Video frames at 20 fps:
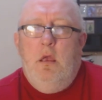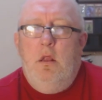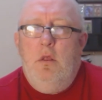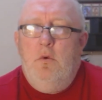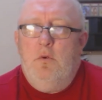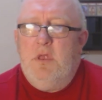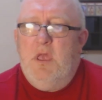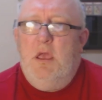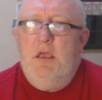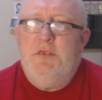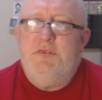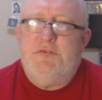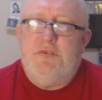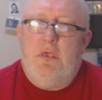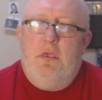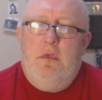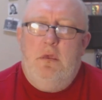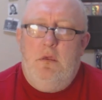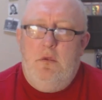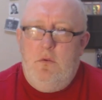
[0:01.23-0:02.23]
Hello guys,
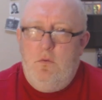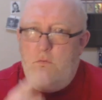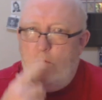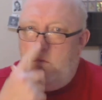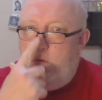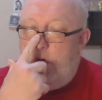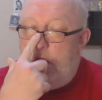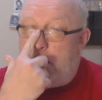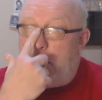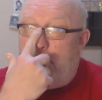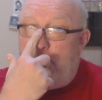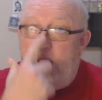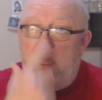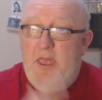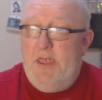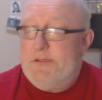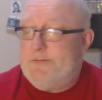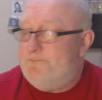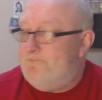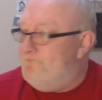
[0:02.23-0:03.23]
welcome
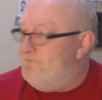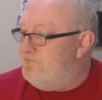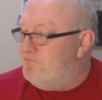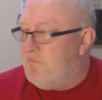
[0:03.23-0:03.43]
back.